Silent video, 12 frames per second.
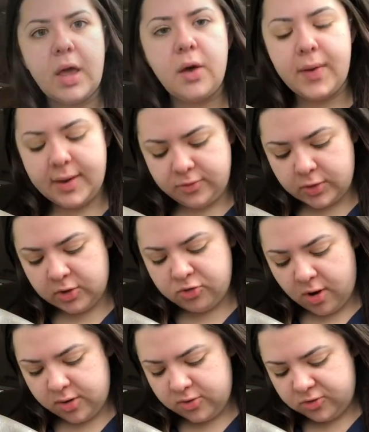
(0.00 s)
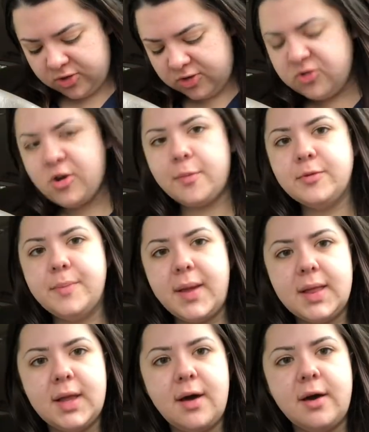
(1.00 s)
Okay, so I draw, just dropped
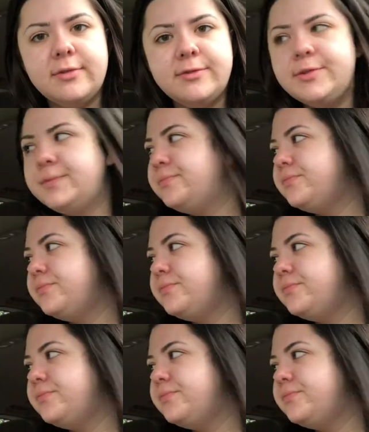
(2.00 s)
Bailey off.